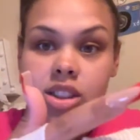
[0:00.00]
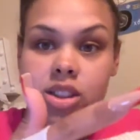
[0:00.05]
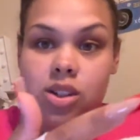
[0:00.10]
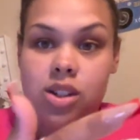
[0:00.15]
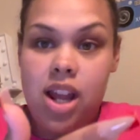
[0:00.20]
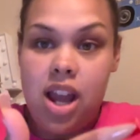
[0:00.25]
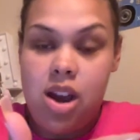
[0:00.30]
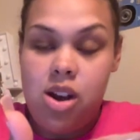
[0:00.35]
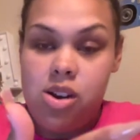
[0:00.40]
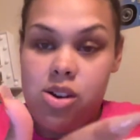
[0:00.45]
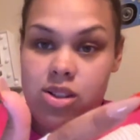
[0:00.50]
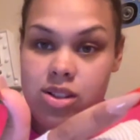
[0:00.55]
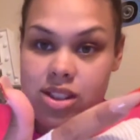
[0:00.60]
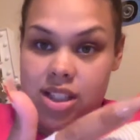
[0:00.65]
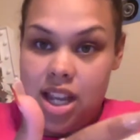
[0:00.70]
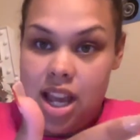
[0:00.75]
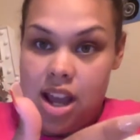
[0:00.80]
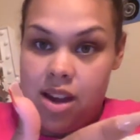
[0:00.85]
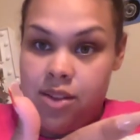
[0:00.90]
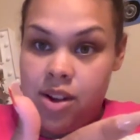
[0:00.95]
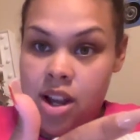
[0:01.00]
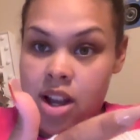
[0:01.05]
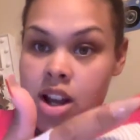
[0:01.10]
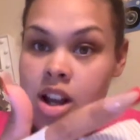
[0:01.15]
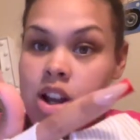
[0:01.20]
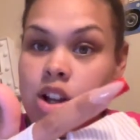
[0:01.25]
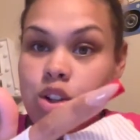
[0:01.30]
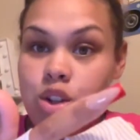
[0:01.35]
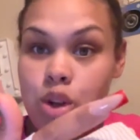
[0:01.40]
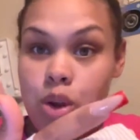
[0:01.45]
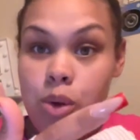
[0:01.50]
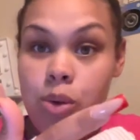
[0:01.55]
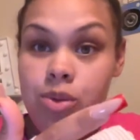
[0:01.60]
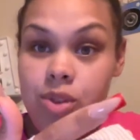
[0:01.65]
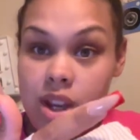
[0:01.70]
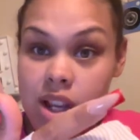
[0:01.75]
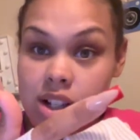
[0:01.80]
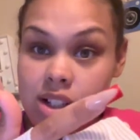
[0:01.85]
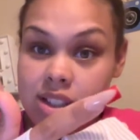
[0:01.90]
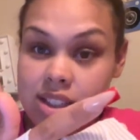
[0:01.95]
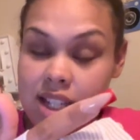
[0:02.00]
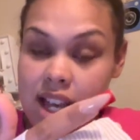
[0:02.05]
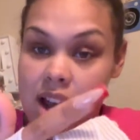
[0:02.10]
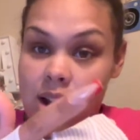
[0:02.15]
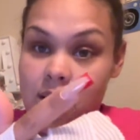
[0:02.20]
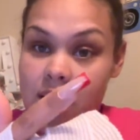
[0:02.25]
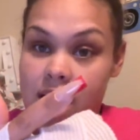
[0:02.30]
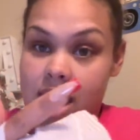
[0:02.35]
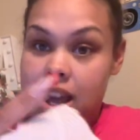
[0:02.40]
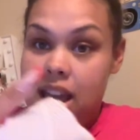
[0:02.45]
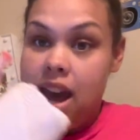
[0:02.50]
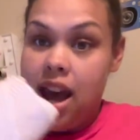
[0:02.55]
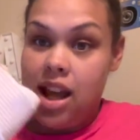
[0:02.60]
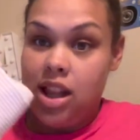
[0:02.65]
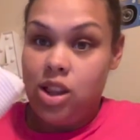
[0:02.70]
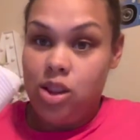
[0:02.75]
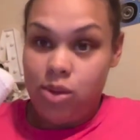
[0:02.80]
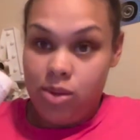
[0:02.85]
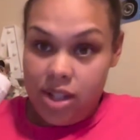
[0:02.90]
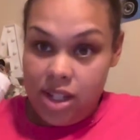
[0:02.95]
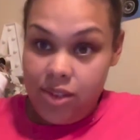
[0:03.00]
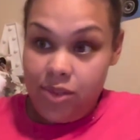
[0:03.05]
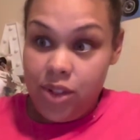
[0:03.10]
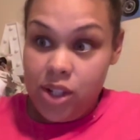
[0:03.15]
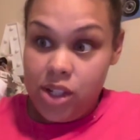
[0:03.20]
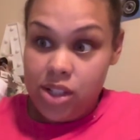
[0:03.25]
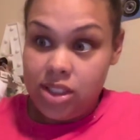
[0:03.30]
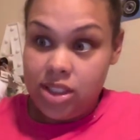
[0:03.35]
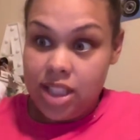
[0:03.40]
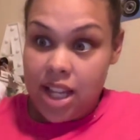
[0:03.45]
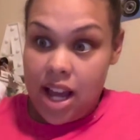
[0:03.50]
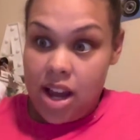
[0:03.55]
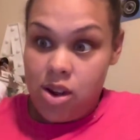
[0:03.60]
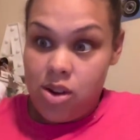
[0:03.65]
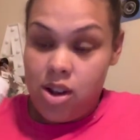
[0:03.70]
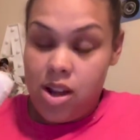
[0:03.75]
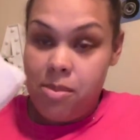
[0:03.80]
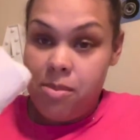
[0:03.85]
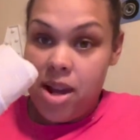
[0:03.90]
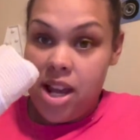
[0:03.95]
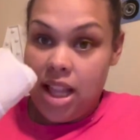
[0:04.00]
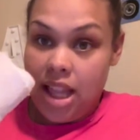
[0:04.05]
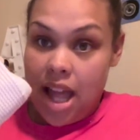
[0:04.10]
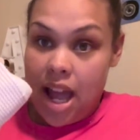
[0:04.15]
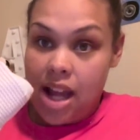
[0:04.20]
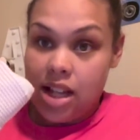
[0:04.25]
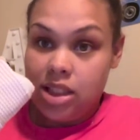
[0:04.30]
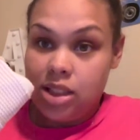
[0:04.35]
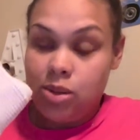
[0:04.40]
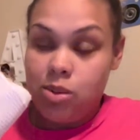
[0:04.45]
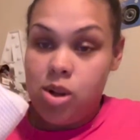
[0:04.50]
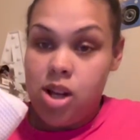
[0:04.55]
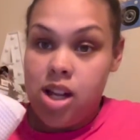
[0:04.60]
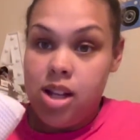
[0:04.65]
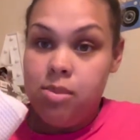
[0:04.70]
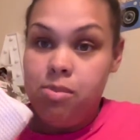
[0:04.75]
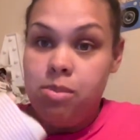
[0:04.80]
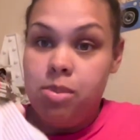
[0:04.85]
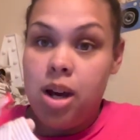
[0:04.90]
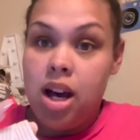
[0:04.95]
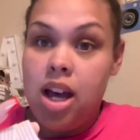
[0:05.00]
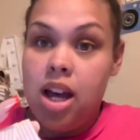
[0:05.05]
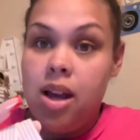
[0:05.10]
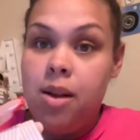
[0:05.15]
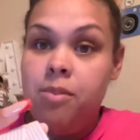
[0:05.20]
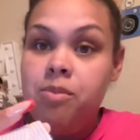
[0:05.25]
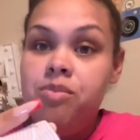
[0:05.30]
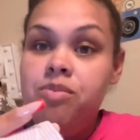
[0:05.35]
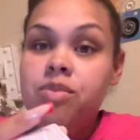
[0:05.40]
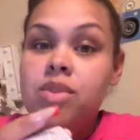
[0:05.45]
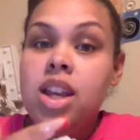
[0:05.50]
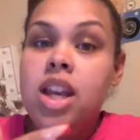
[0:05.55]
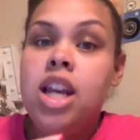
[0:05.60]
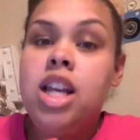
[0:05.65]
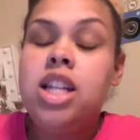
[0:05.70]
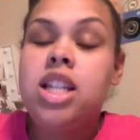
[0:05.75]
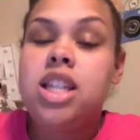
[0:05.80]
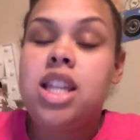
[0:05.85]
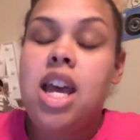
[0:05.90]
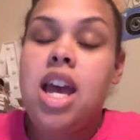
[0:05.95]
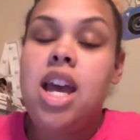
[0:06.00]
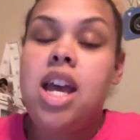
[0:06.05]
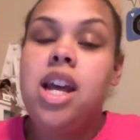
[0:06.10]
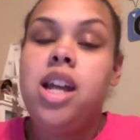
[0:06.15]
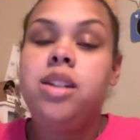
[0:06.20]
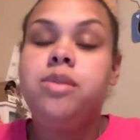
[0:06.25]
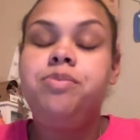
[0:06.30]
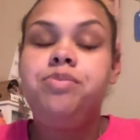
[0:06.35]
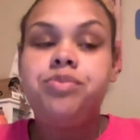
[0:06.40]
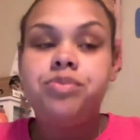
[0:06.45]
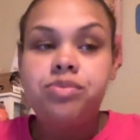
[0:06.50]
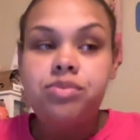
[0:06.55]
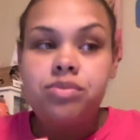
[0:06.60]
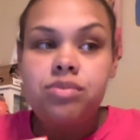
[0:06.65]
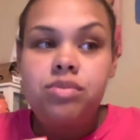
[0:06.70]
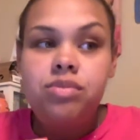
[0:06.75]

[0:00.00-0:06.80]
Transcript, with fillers: So now I only have two fingers out. I had three fingers out in my last one, but he said,